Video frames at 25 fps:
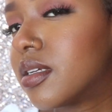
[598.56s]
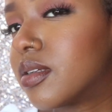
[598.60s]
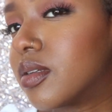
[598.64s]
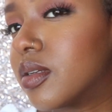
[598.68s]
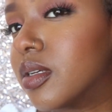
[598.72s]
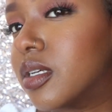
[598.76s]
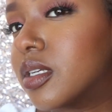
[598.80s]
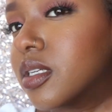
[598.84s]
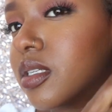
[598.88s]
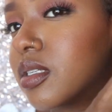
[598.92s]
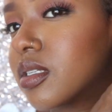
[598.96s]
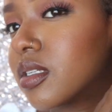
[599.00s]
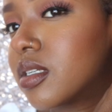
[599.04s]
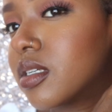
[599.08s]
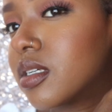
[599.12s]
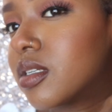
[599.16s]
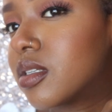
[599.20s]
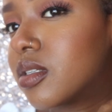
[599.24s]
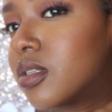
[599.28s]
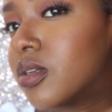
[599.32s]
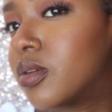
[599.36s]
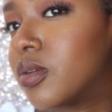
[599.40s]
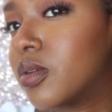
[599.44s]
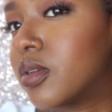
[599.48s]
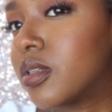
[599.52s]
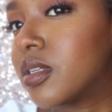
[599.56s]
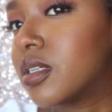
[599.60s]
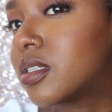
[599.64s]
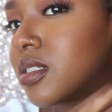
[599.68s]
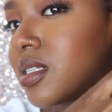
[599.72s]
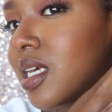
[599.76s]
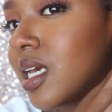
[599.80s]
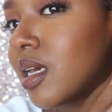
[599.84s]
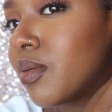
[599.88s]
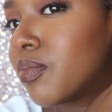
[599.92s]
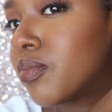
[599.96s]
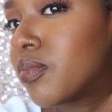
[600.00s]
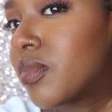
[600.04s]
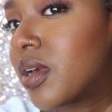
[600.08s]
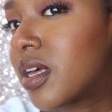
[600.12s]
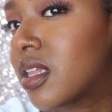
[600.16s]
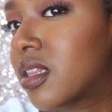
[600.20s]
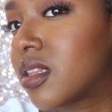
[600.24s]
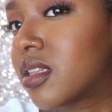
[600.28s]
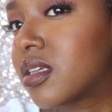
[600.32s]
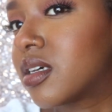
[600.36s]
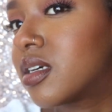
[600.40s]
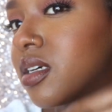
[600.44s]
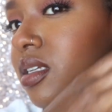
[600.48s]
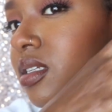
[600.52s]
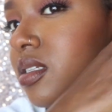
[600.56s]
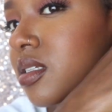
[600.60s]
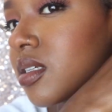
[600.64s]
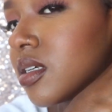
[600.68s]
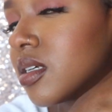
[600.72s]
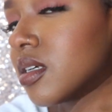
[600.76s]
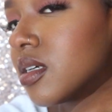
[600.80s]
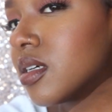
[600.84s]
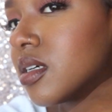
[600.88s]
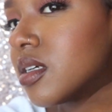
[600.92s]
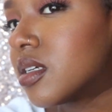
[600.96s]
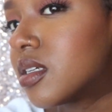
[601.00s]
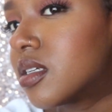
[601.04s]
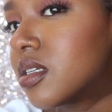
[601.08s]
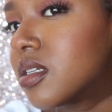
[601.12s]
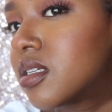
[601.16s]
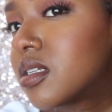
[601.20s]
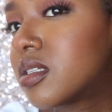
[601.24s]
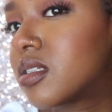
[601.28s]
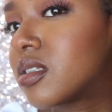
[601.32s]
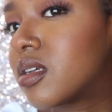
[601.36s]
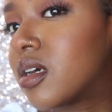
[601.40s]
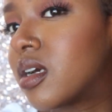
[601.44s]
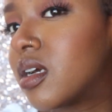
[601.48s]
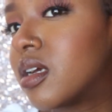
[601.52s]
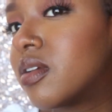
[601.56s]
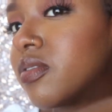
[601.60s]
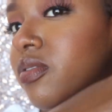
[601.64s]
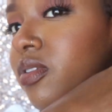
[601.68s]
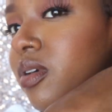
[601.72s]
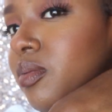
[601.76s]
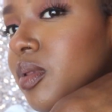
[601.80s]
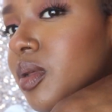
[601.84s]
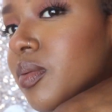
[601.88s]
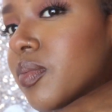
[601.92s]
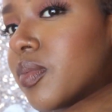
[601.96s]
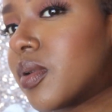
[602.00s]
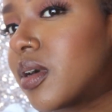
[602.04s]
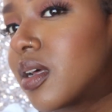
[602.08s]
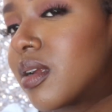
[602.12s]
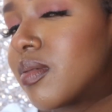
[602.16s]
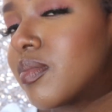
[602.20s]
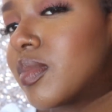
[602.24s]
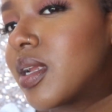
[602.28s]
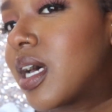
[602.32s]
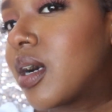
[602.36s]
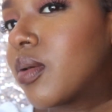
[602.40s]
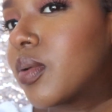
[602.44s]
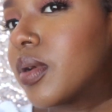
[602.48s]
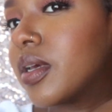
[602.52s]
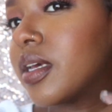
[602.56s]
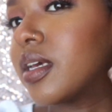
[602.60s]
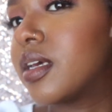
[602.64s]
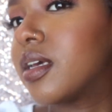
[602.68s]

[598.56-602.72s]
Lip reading: Just doing the same method. starting from the bottom now with